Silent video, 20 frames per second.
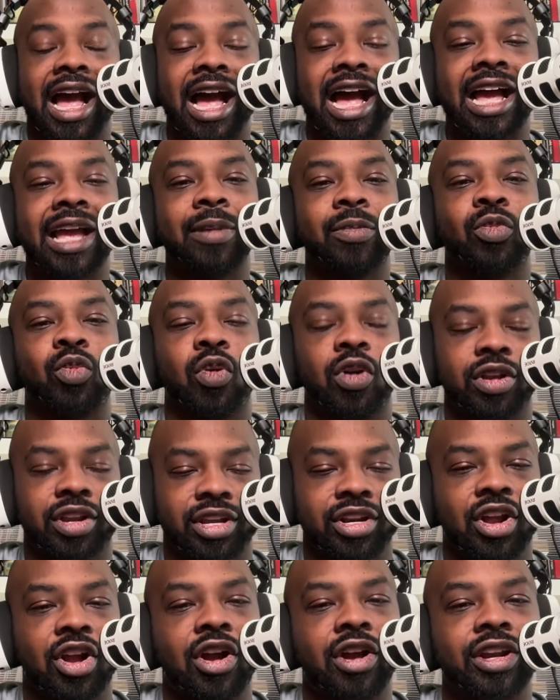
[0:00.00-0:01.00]
I'm
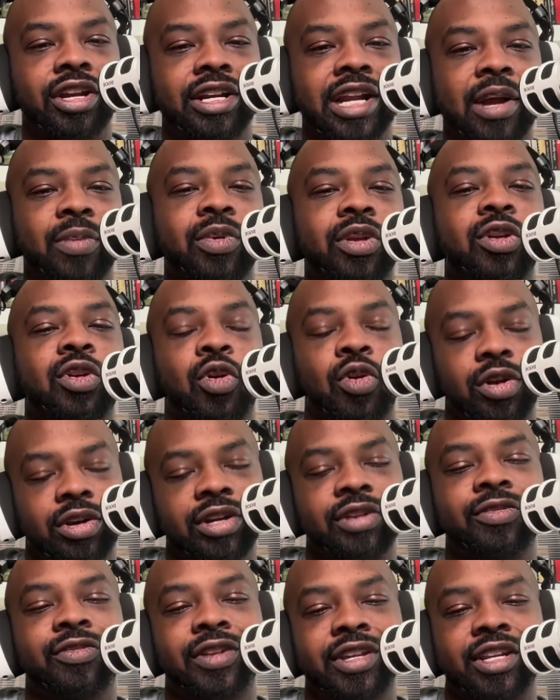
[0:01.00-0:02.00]
working hard and I'm
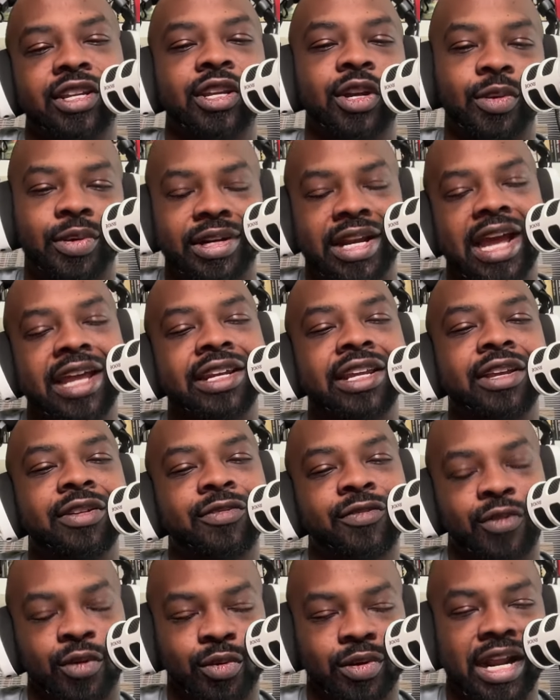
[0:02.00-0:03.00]
recording a video and I
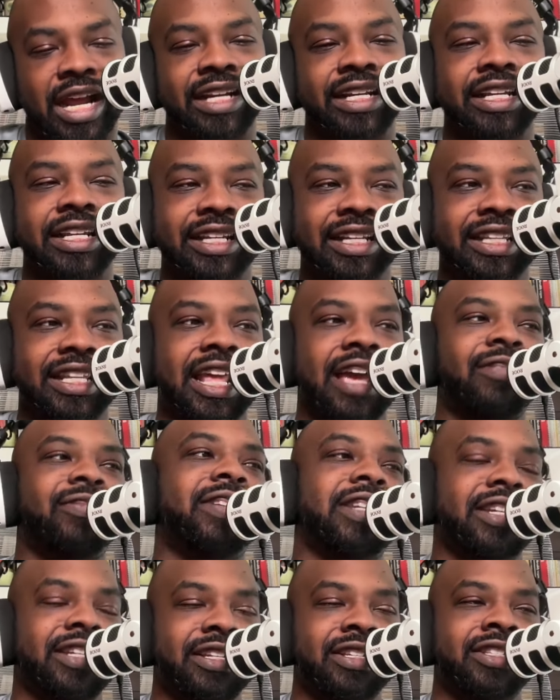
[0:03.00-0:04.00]
need food. I need
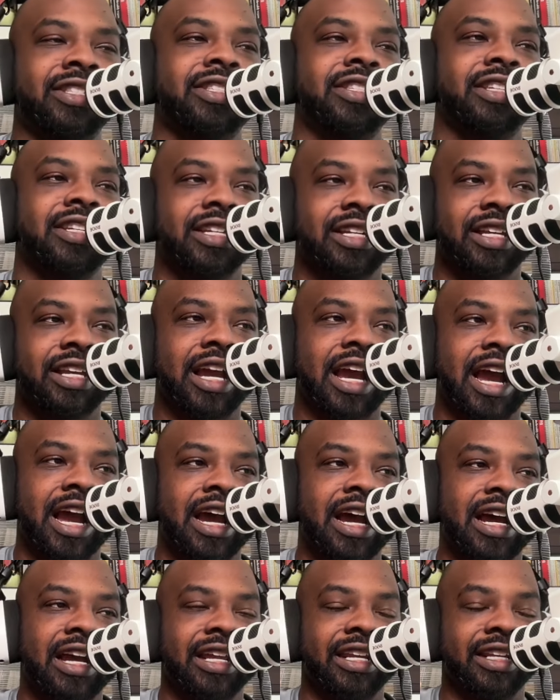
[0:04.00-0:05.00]
lefties.
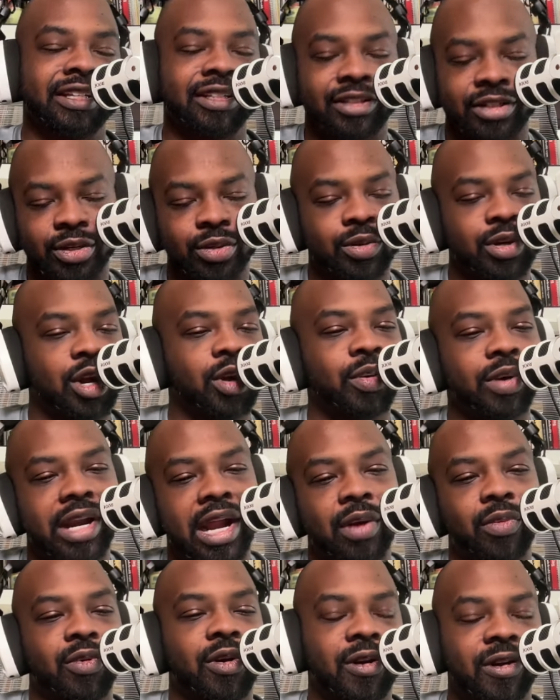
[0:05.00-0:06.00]
I you know what
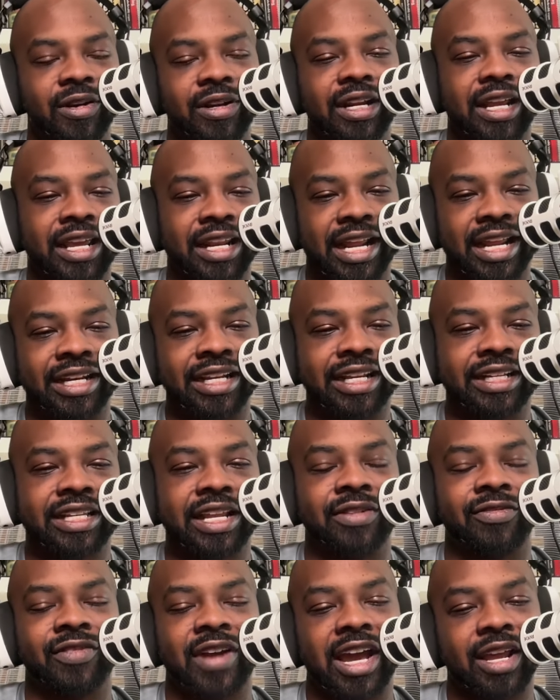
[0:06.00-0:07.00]
I want and I need
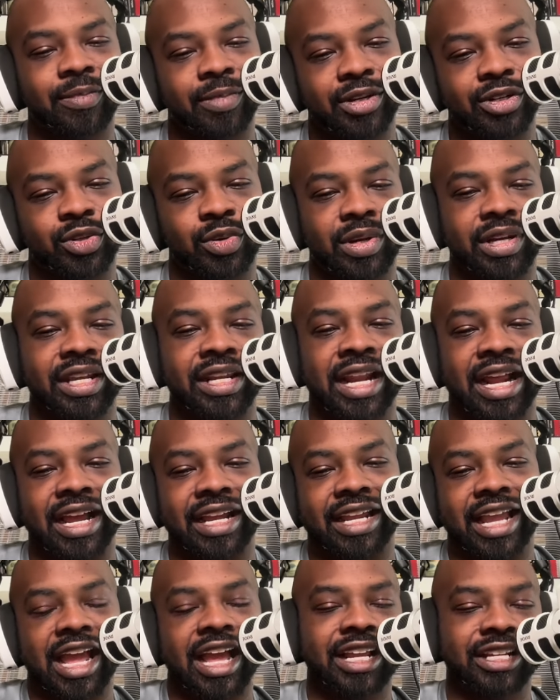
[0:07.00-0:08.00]
that vitamin drink and
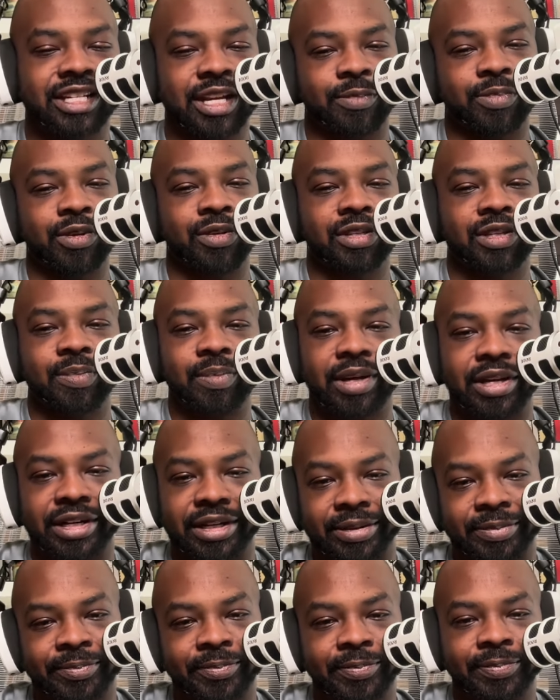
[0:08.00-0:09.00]
I cash up you some money.